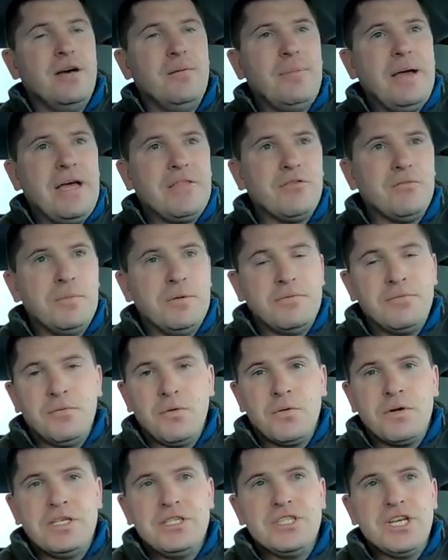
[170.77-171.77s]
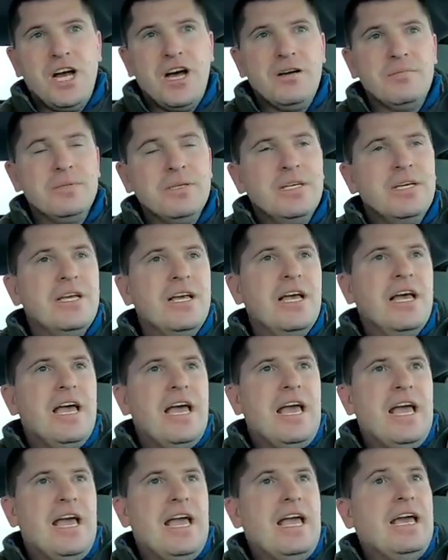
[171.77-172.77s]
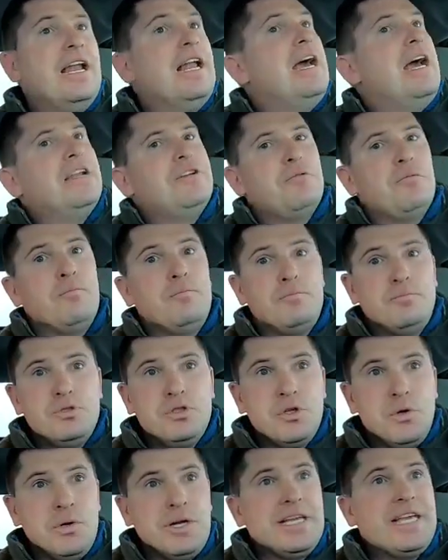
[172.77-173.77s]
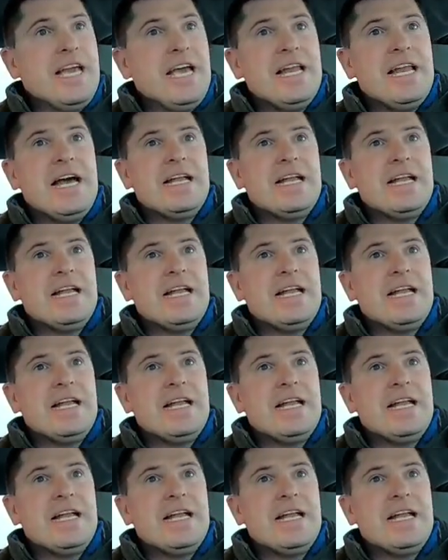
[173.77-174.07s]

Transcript: bathroom and flooring job, and I had to do it again.